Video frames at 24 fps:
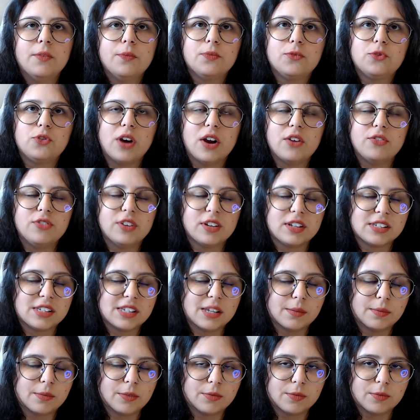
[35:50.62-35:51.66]

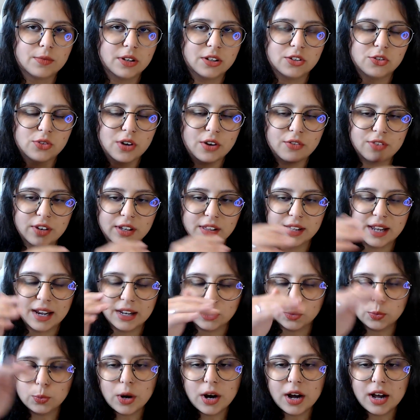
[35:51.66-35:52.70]
traffic
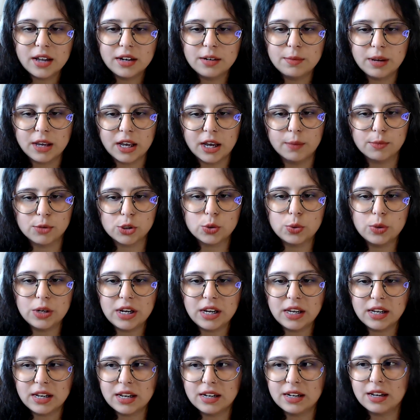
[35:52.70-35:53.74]
light one becomes
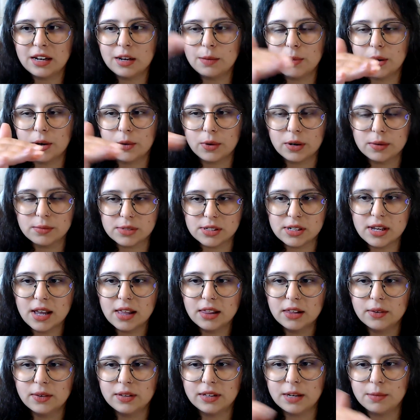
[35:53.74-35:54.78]
green, and then it becomes
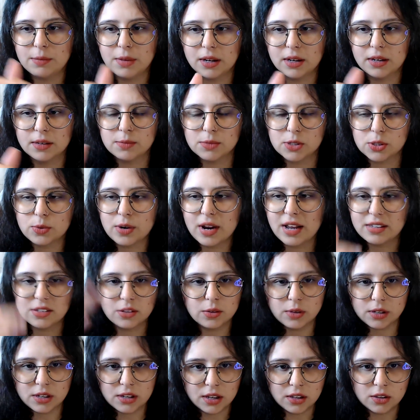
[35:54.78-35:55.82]
yellow, and then it becomes red.
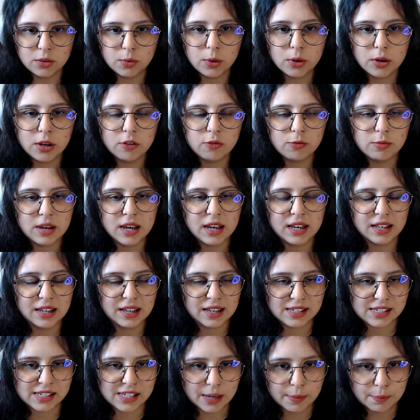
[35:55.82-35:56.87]
So it will give me an
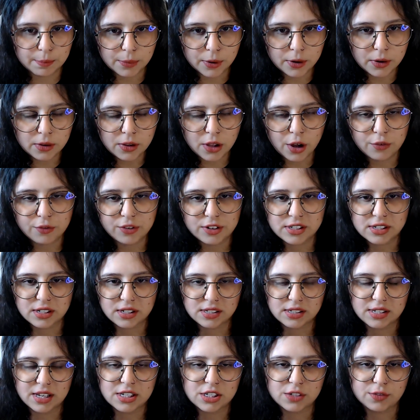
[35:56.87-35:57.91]
example of a
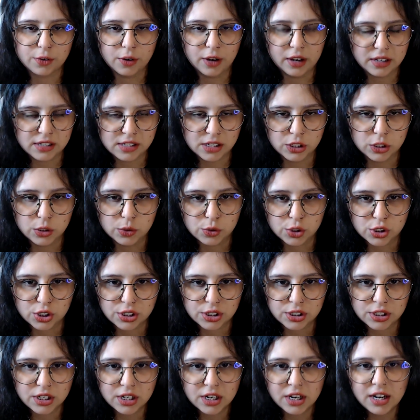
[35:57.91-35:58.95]
successful
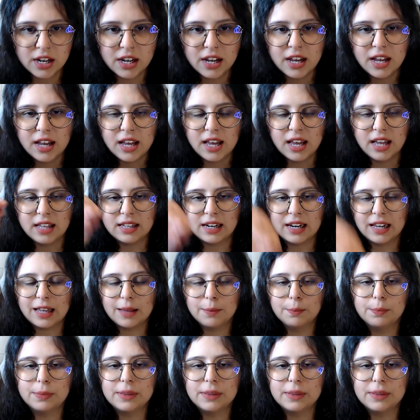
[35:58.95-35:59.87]
execution. And then I can